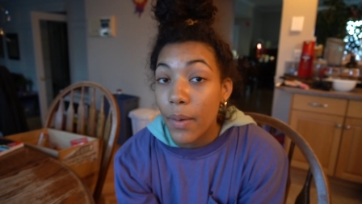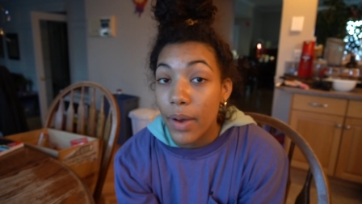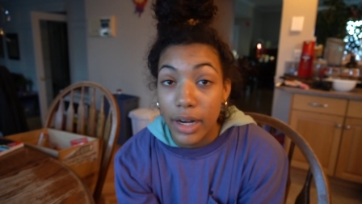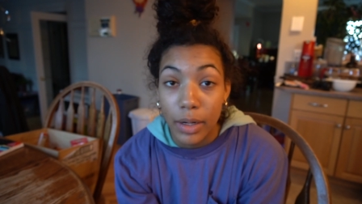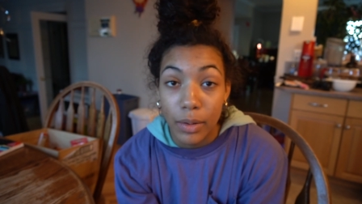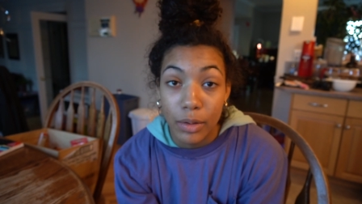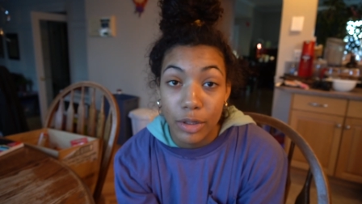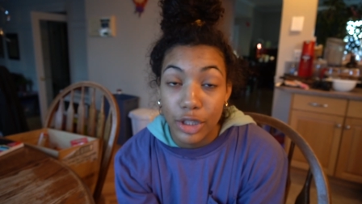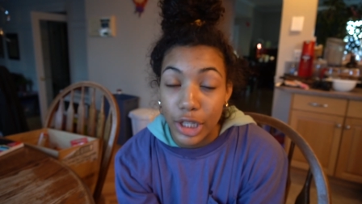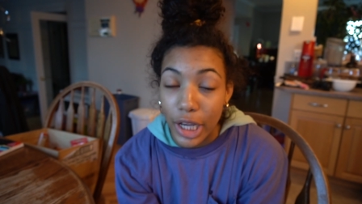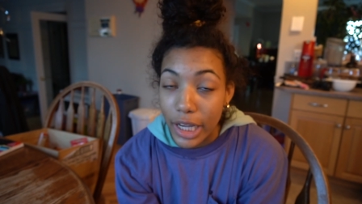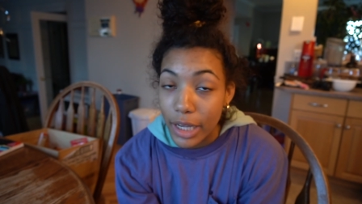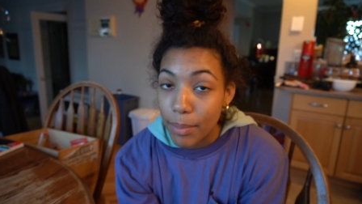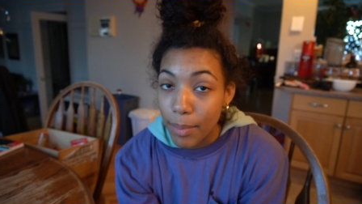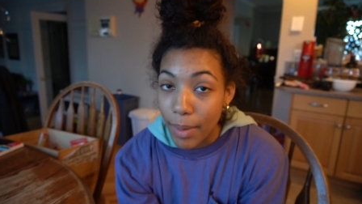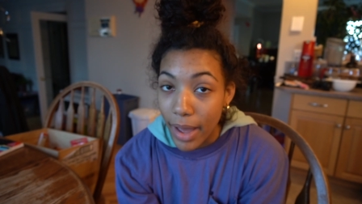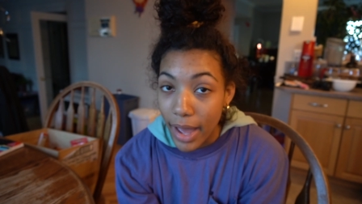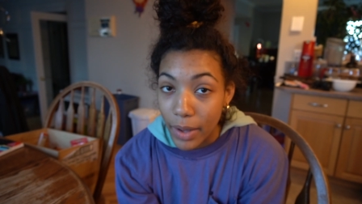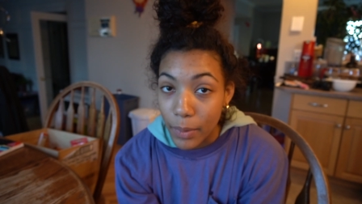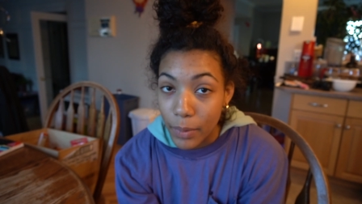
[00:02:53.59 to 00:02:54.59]
and I will check
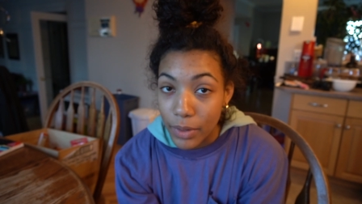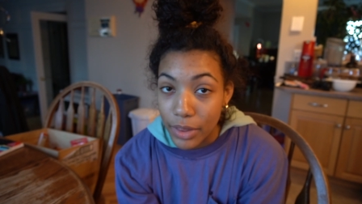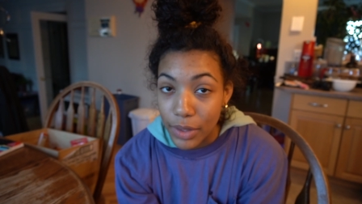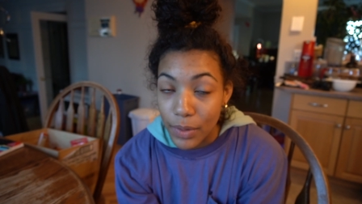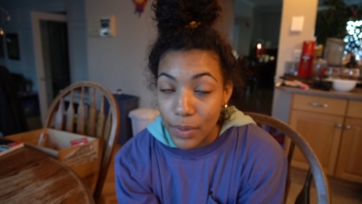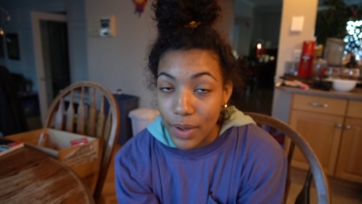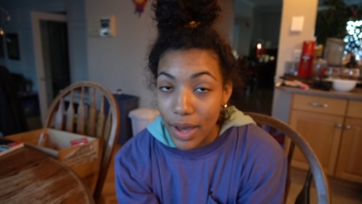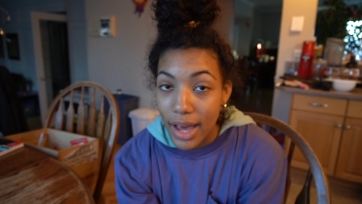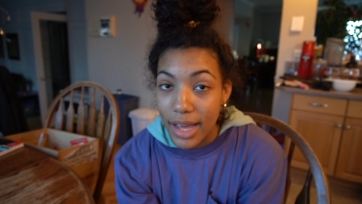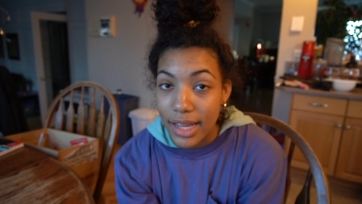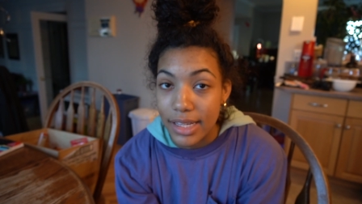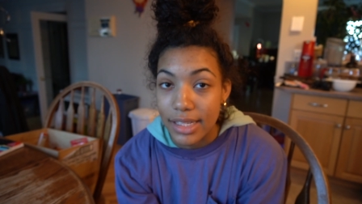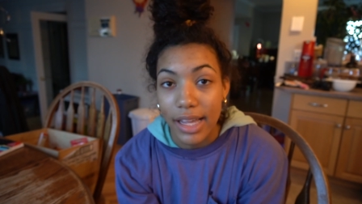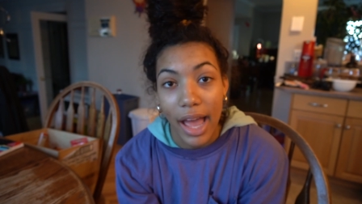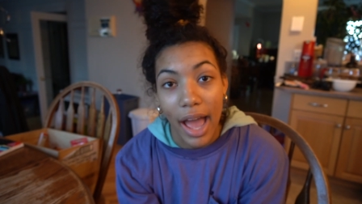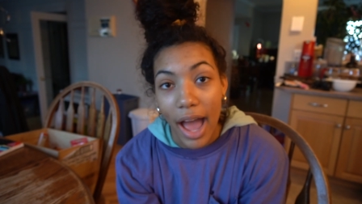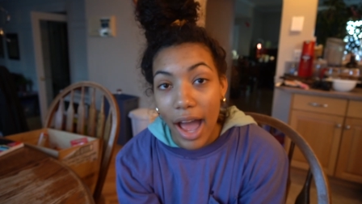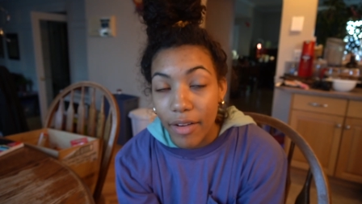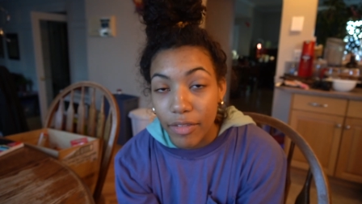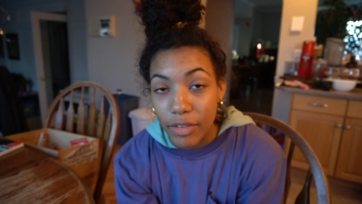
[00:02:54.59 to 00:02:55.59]
back with you guys
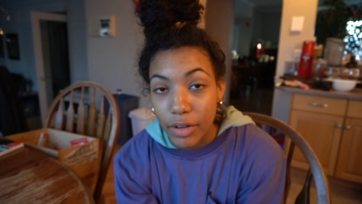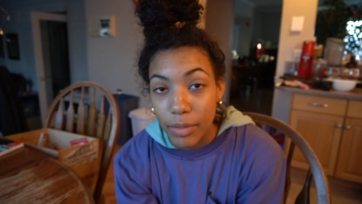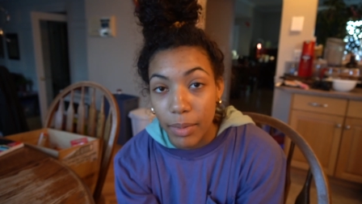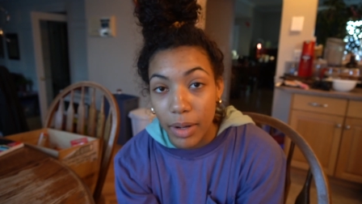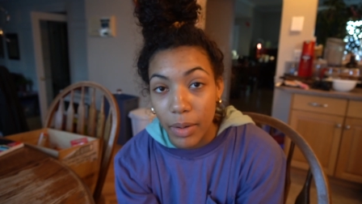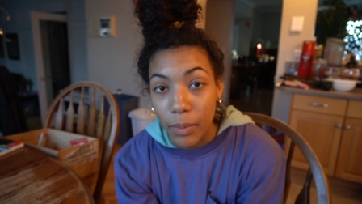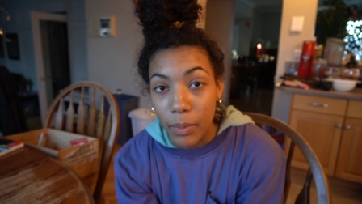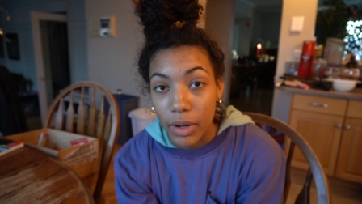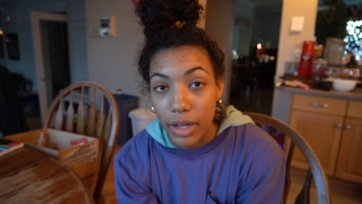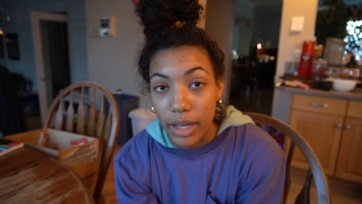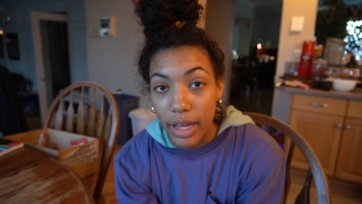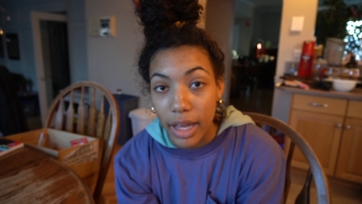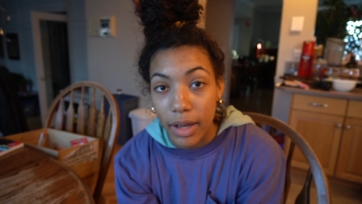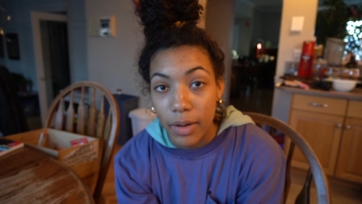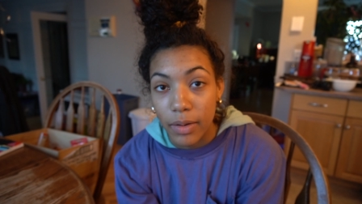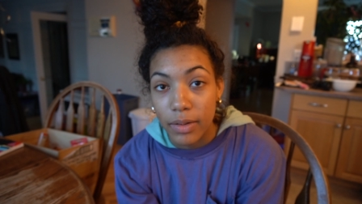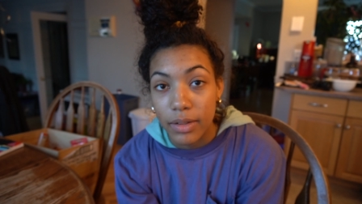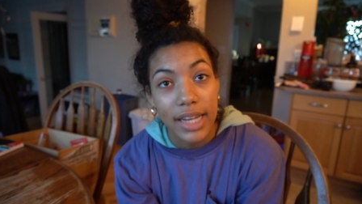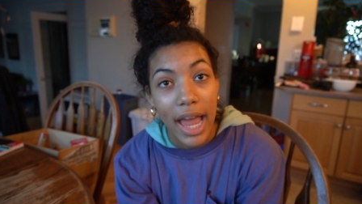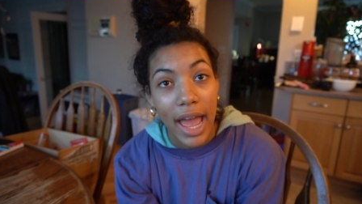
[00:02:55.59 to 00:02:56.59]
after my
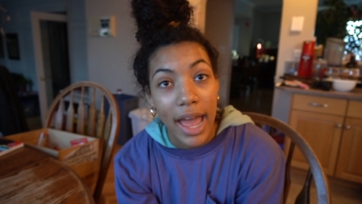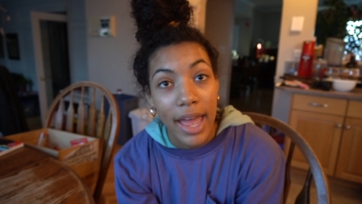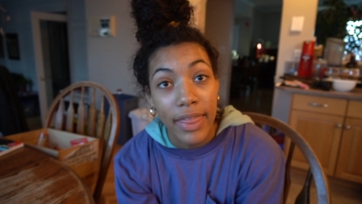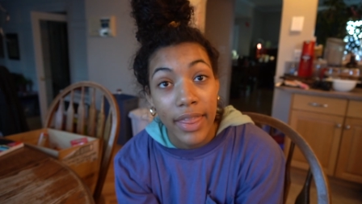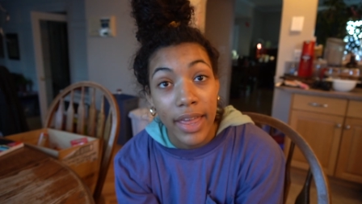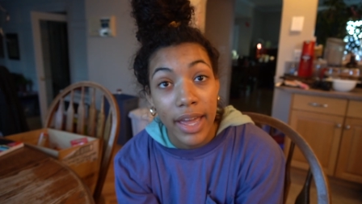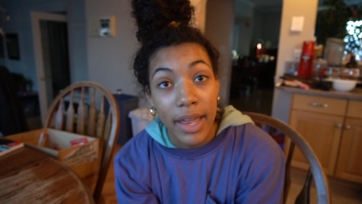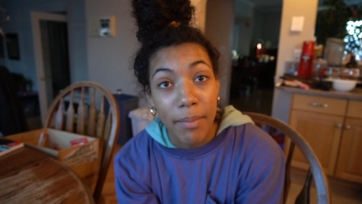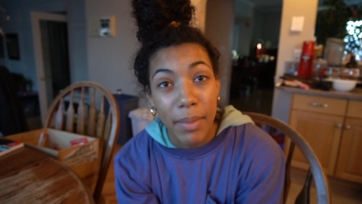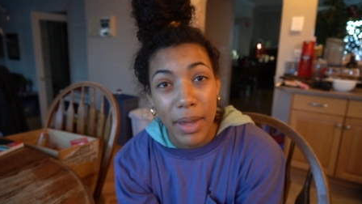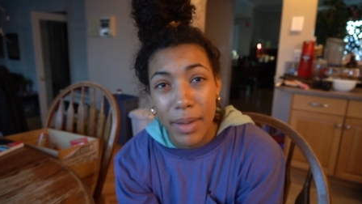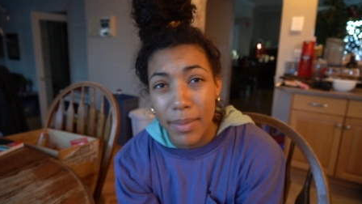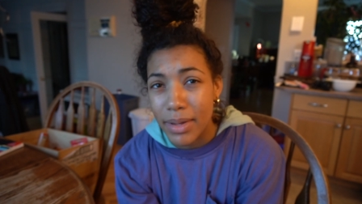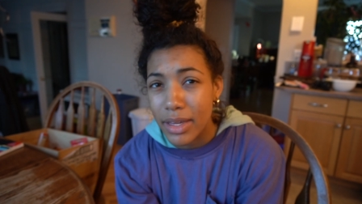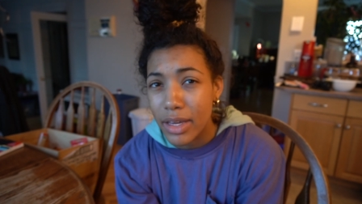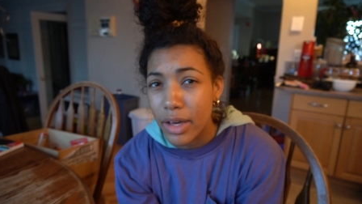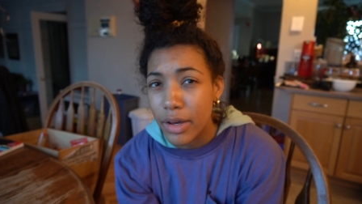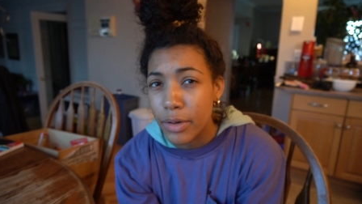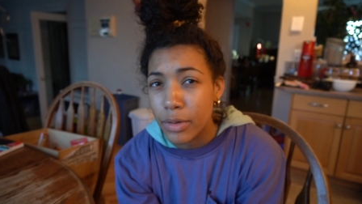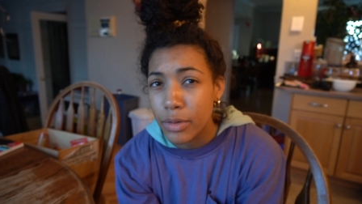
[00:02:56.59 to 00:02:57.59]
workout and then maybe
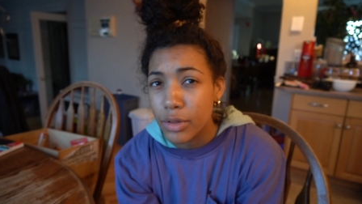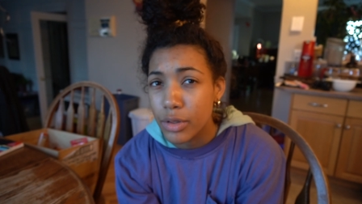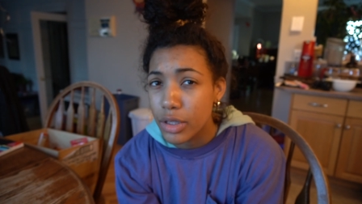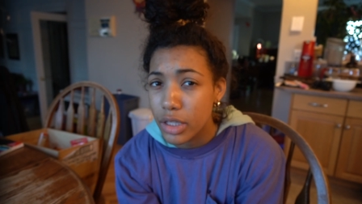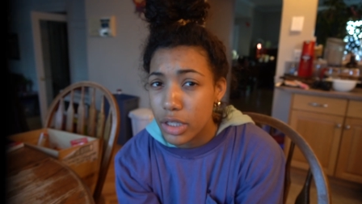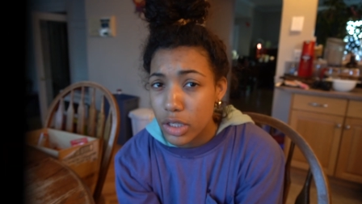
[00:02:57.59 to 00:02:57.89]
go to the